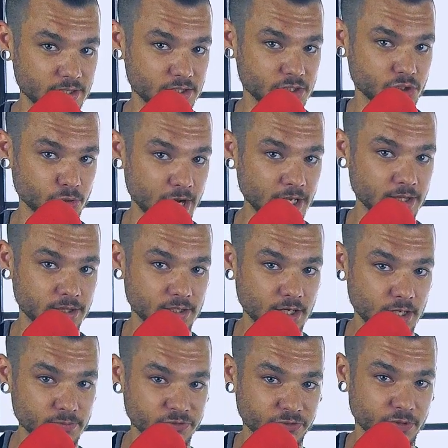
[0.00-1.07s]
The strength
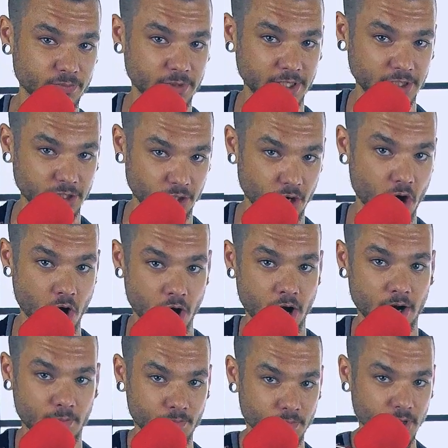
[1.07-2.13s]
comes from like your
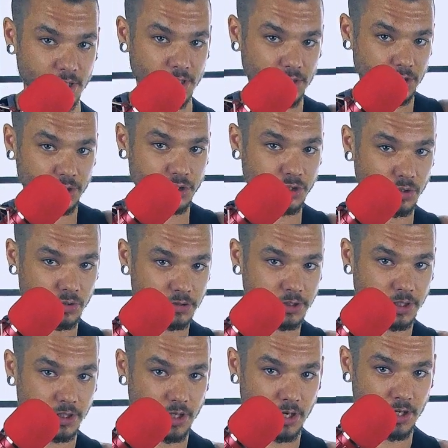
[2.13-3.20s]
arm, your
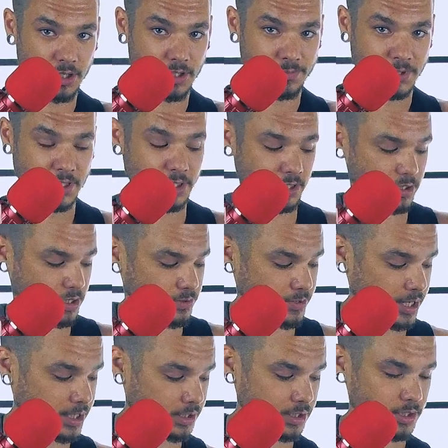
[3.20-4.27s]
shoulder, all up here, all
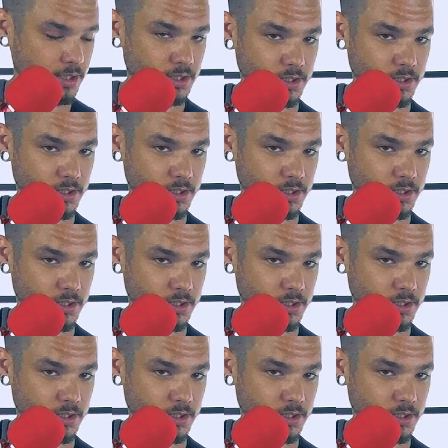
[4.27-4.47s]
right?